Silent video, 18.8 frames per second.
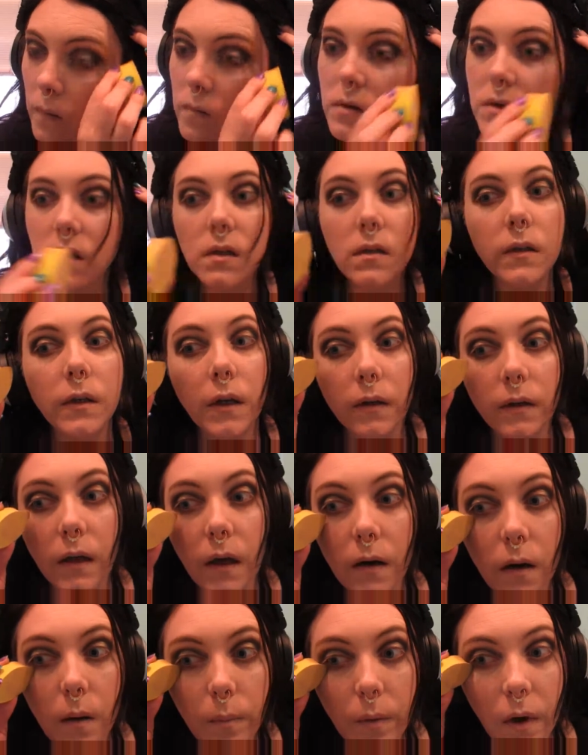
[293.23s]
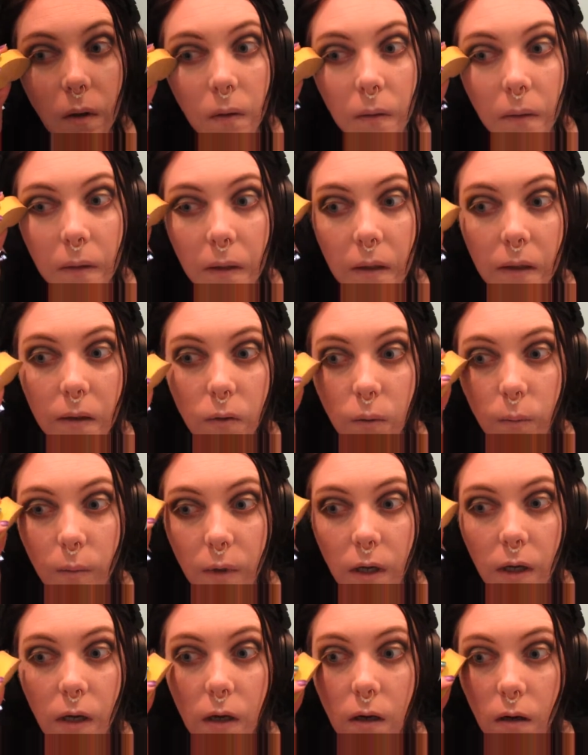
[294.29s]
Just cleaning that up a little
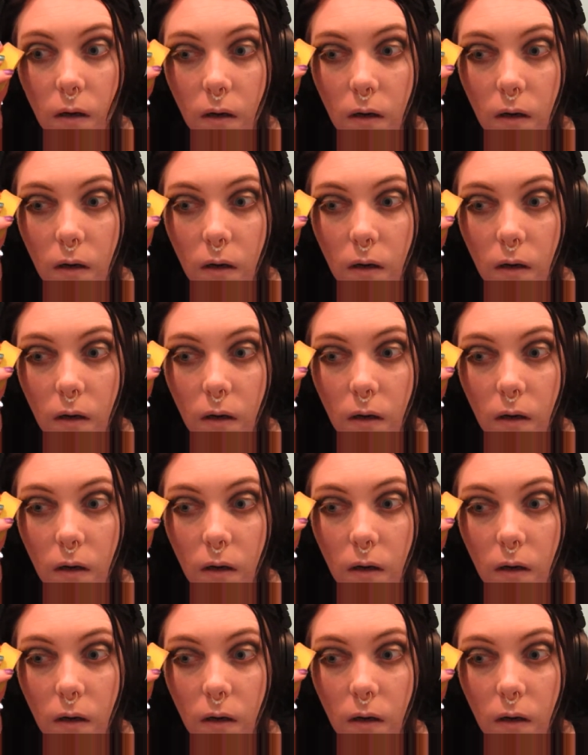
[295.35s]
bit.